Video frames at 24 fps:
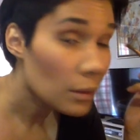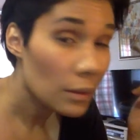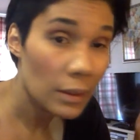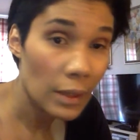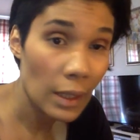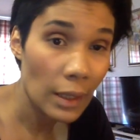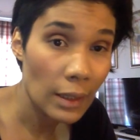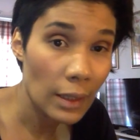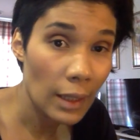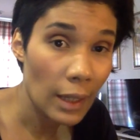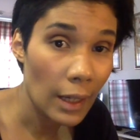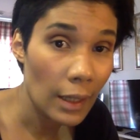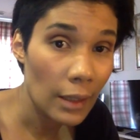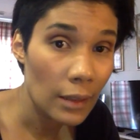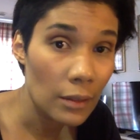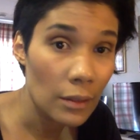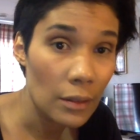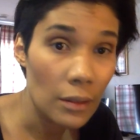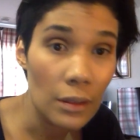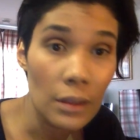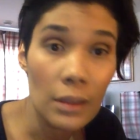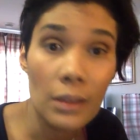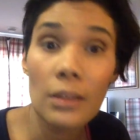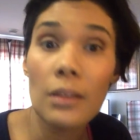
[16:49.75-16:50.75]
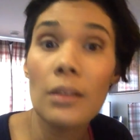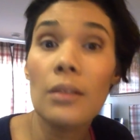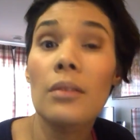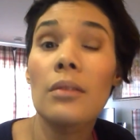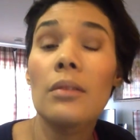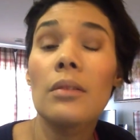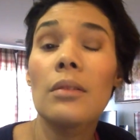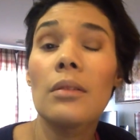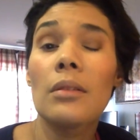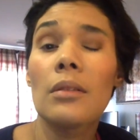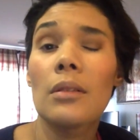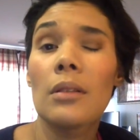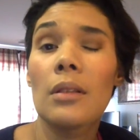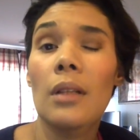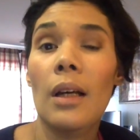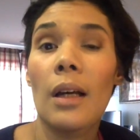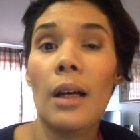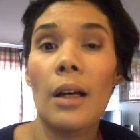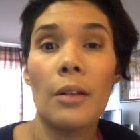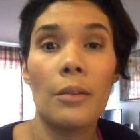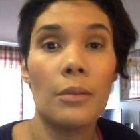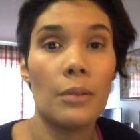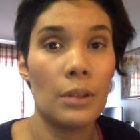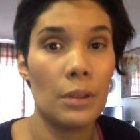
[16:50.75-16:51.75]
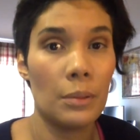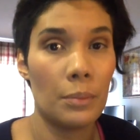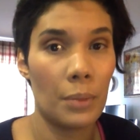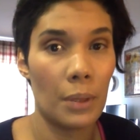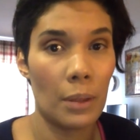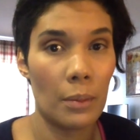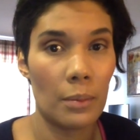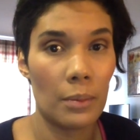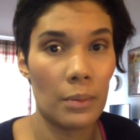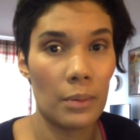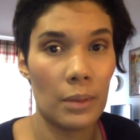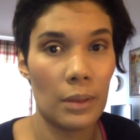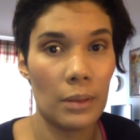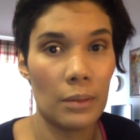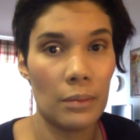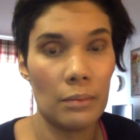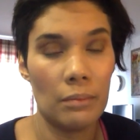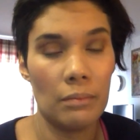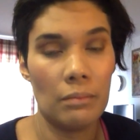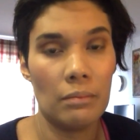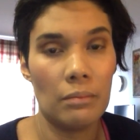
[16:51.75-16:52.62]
that eye look, I would probably